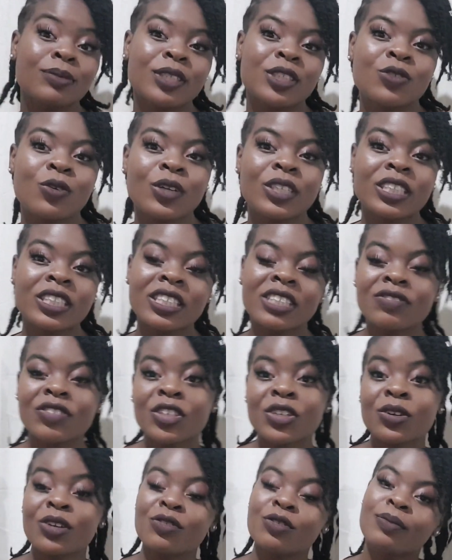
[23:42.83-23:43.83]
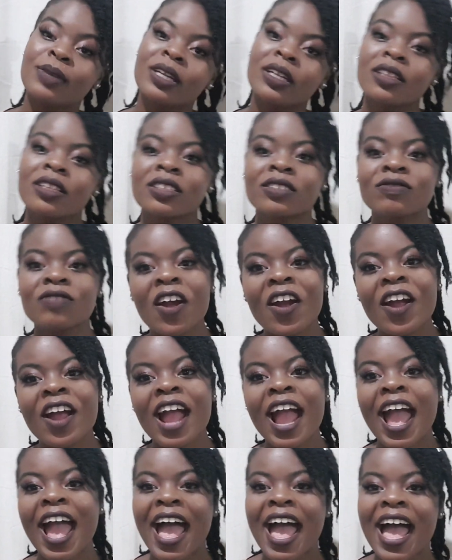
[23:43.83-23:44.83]
so much for watching this video if you made it this
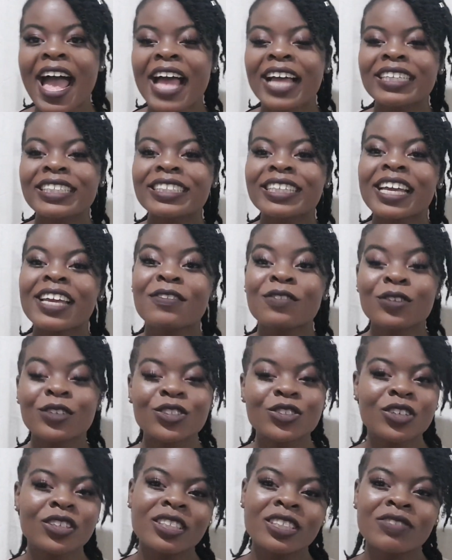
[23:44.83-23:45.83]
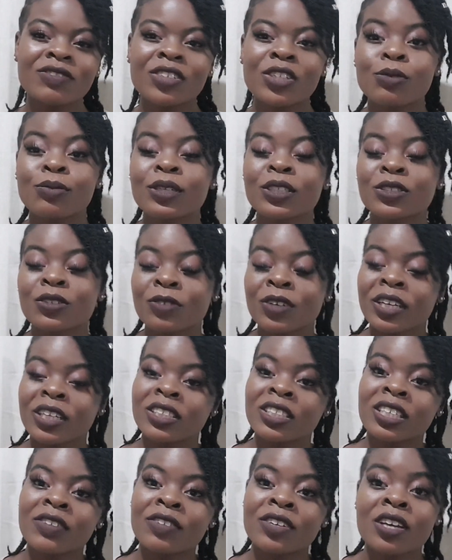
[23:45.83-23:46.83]
far, and if you enjoyed this video, please don't forget
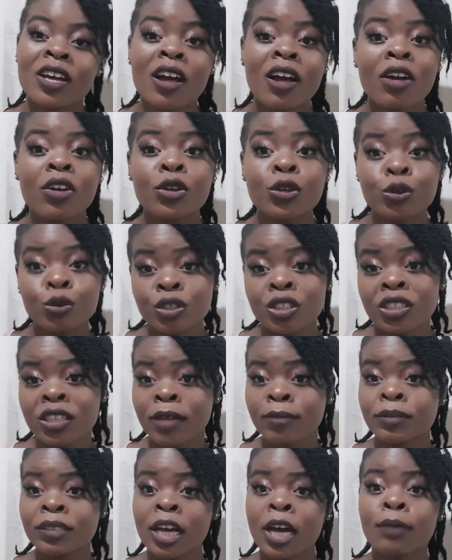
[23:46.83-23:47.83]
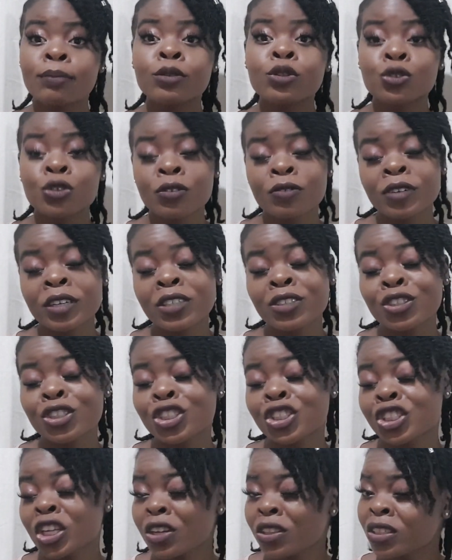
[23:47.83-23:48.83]
to give it a huge thumbs up. Do not forget to
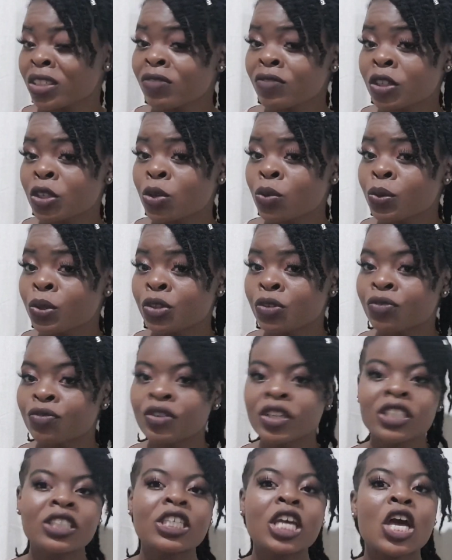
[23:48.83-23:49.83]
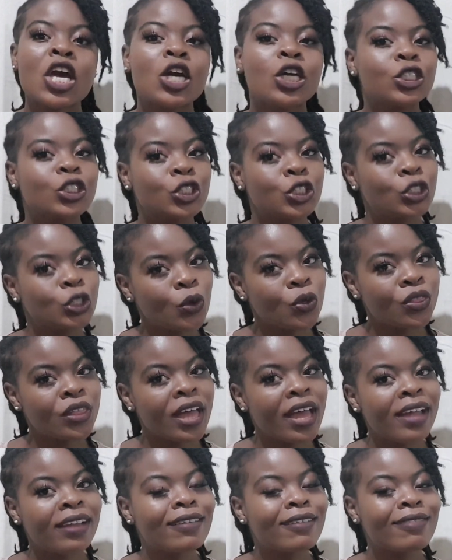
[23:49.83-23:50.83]
share this video with your friends so
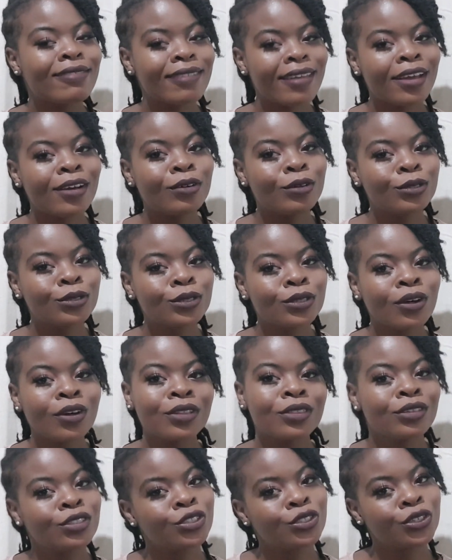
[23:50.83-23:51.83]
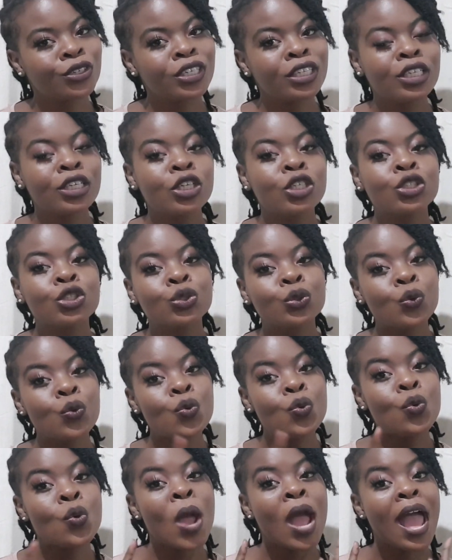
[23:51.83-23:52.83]
that they are also on the journey
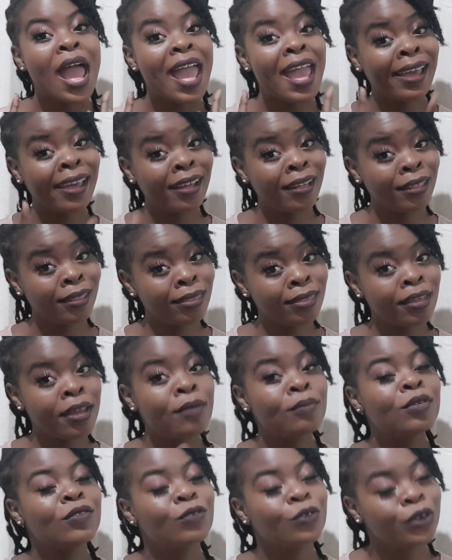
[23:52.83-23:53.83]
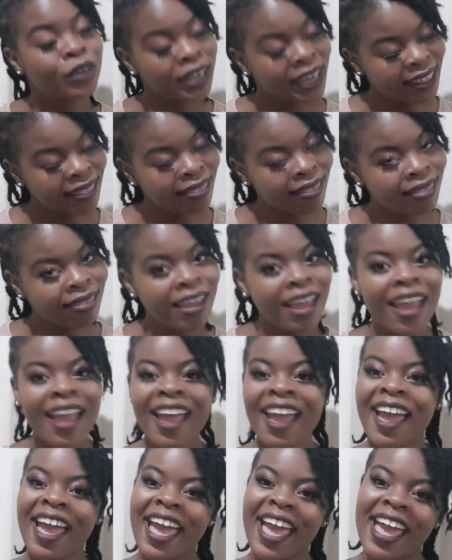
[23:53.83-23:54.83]
to health before length,
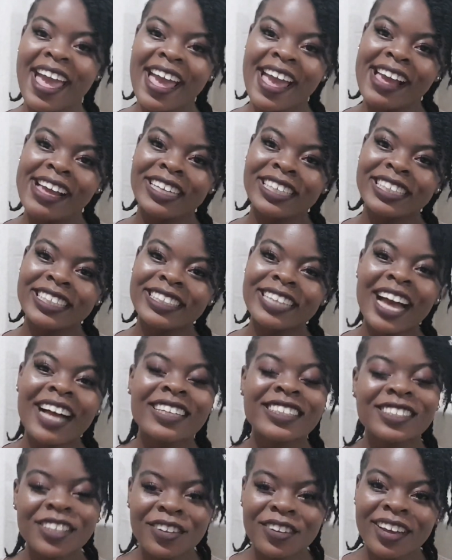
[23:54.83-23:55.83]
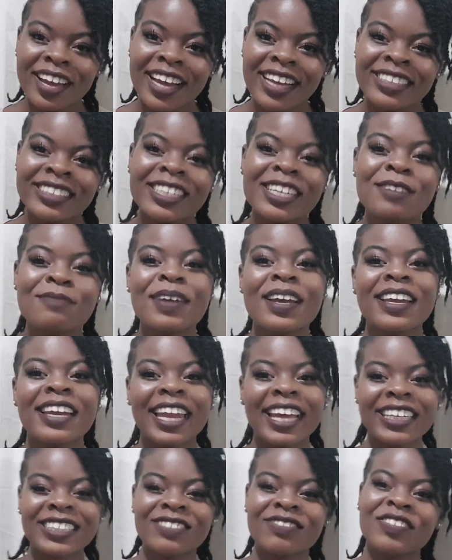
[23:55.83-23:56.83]
and I'll see you guys in my
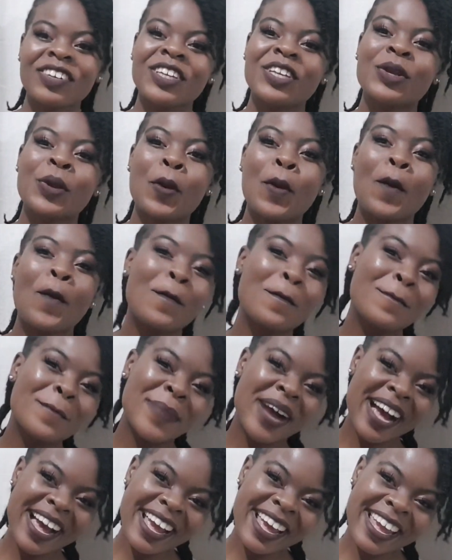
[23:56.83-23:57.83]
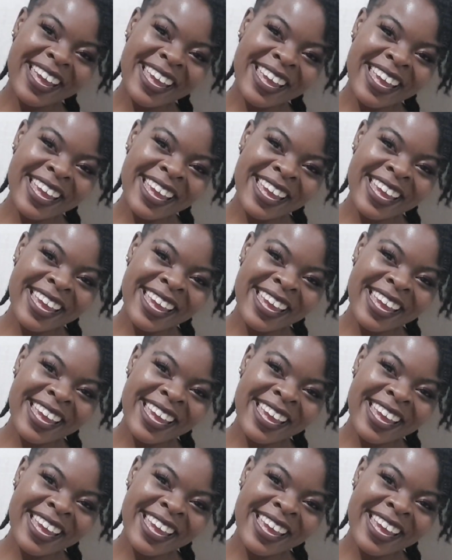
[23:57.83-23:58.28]
next video. Bye.